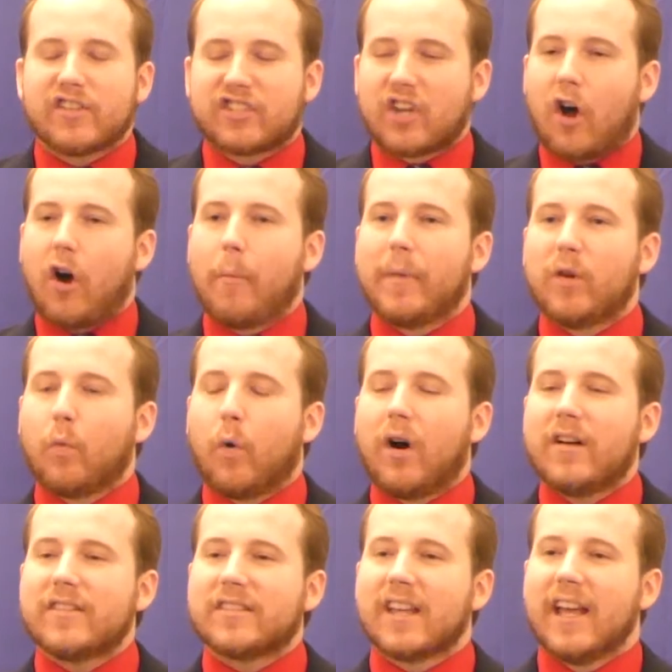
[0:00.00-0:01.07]
as Solomon
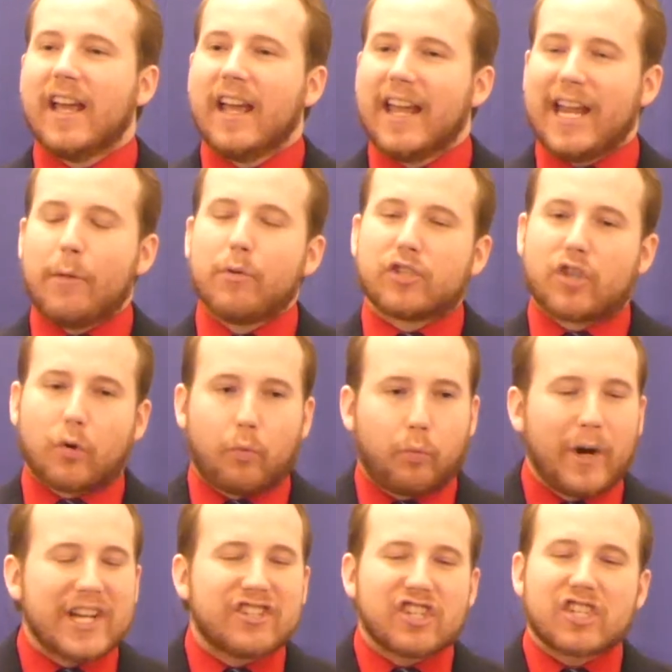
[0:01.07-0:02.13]
was, he was the
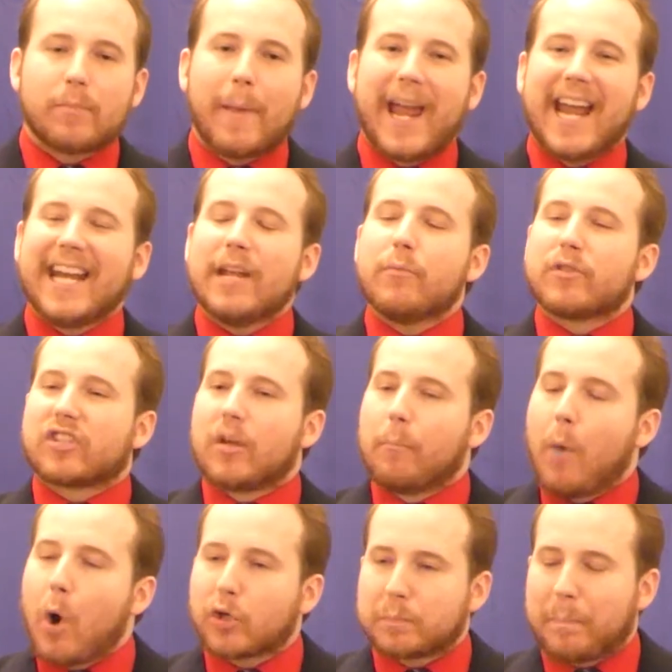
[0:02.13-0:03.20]
richest man, he was the
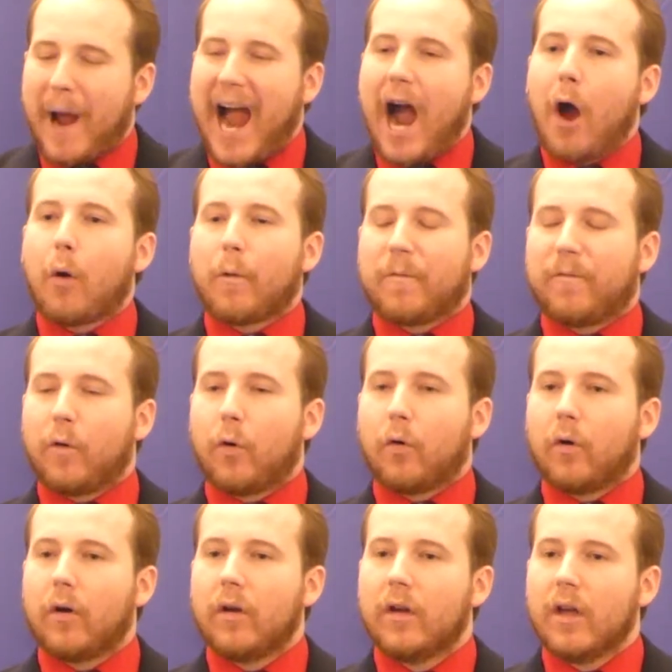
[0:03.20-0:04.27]
most
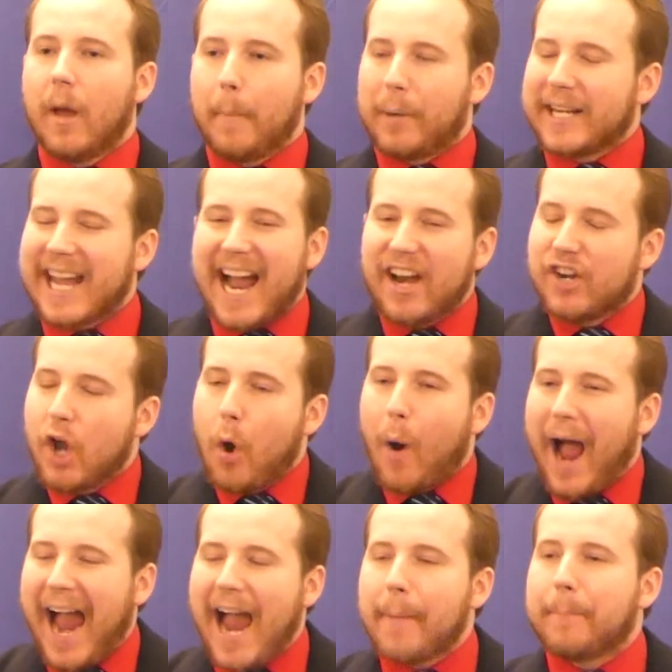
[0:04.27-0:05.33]
powerful, but he had
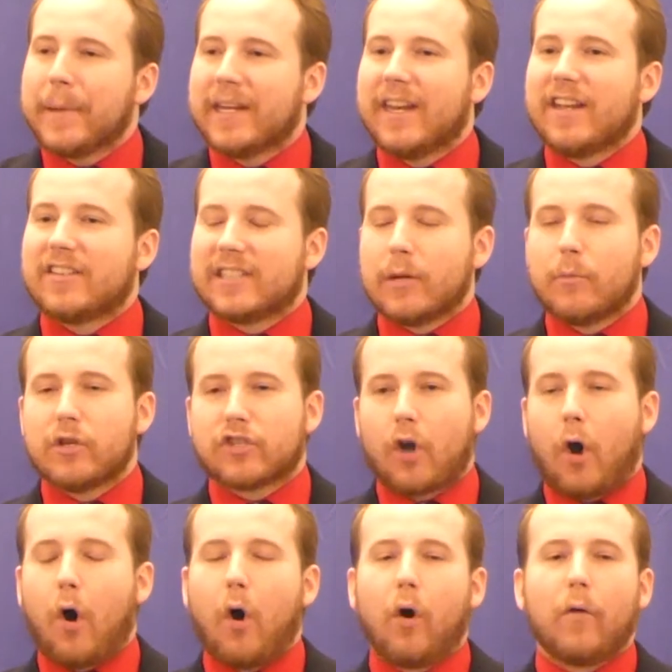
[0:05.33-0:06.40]
no happiness. It was
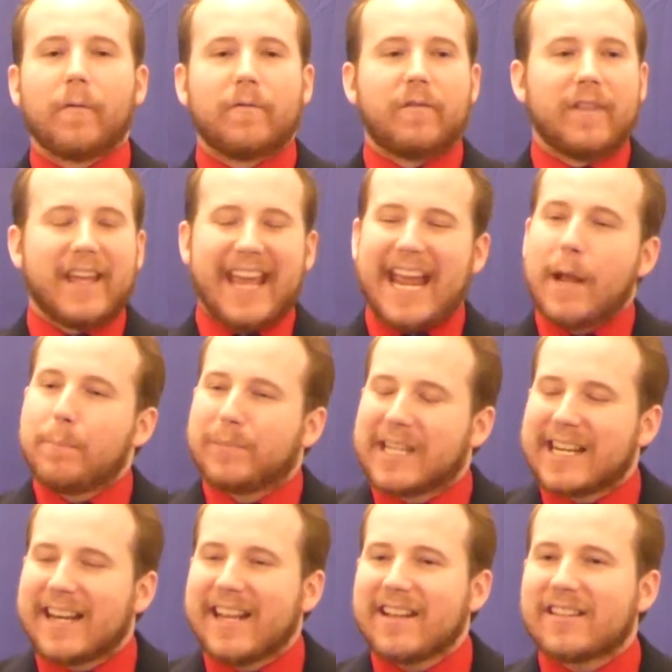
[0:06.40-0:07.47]
all
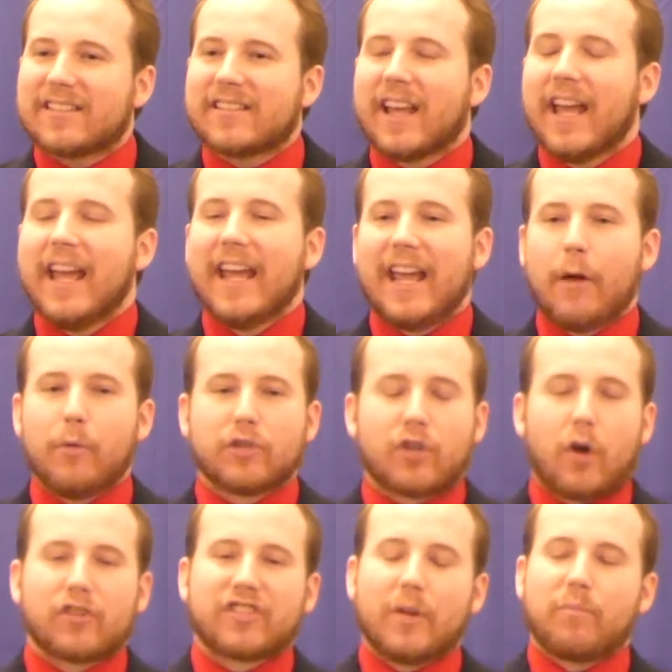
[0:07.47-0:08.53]
emptiness. It was
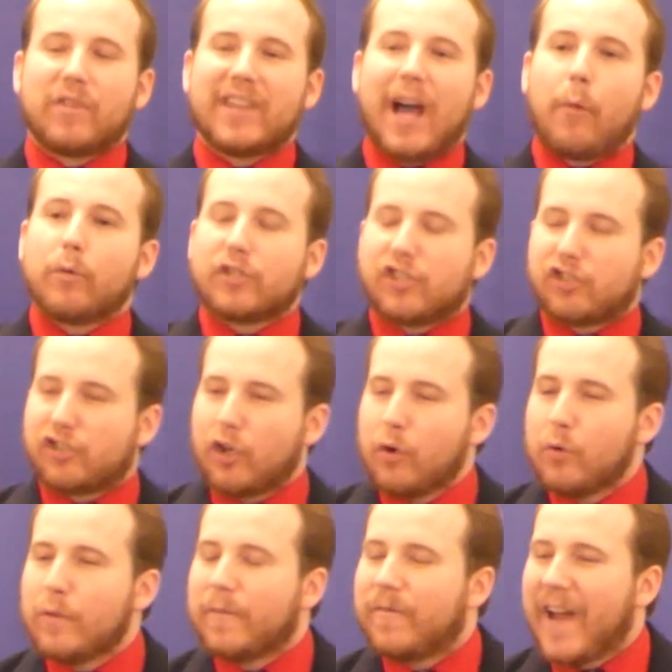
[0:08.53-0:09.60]
all something that would
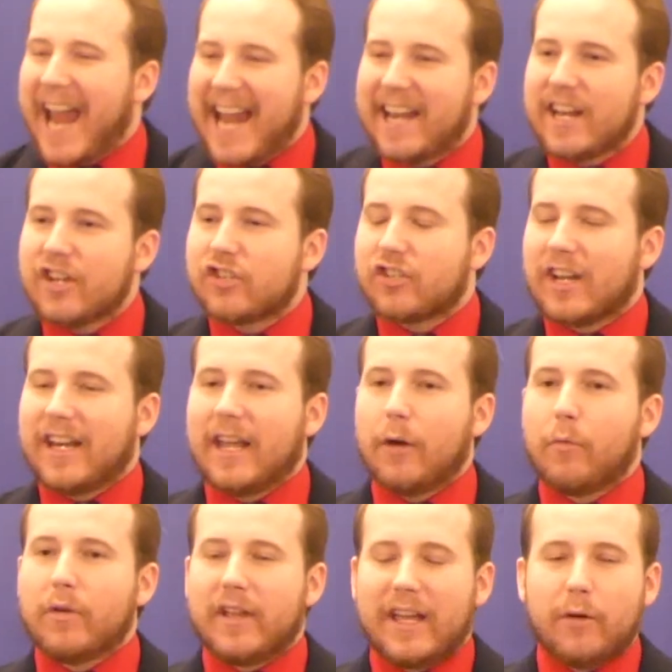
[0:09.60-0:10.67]
soon vanish, and it
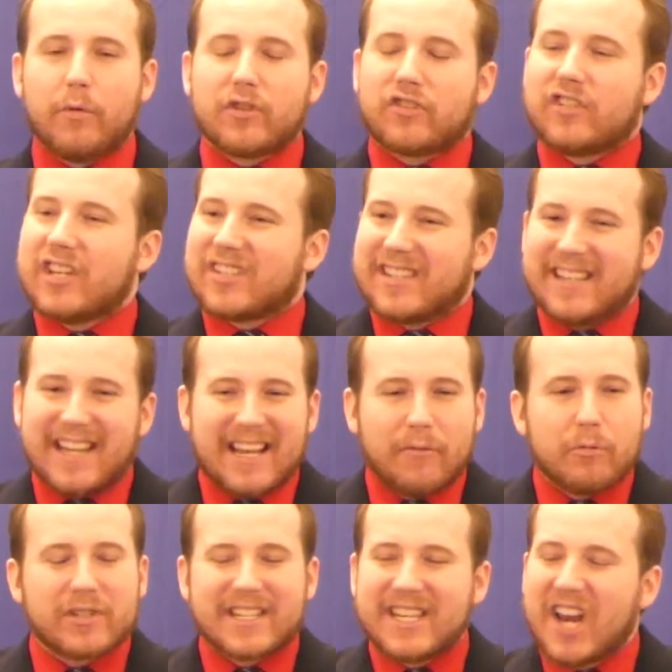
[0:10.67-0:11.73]
was it was just
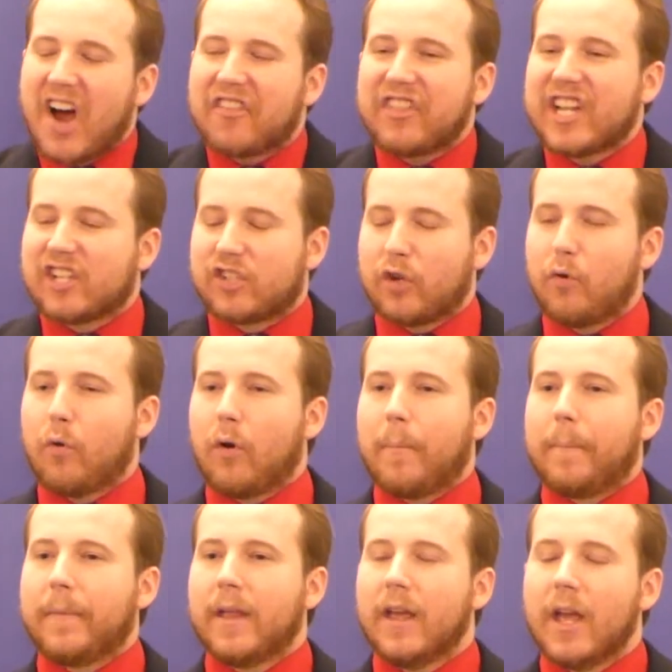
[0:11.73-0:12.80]
it was nothing to
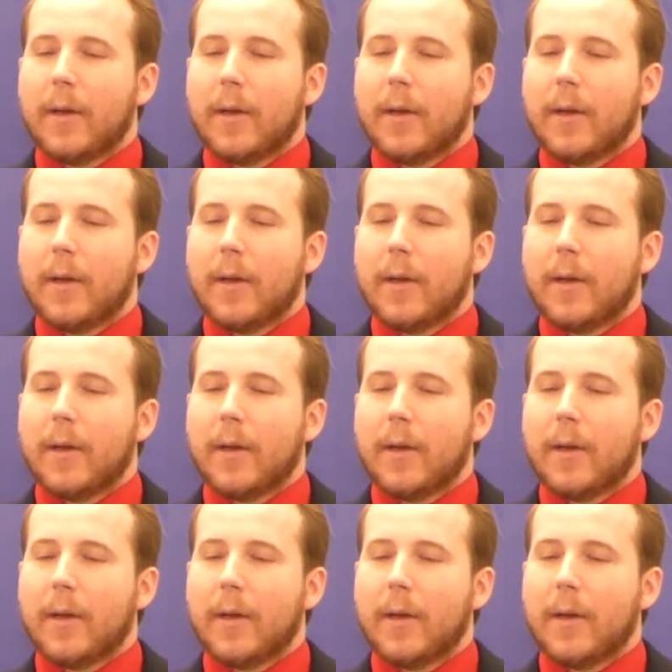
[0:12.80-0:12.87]
him.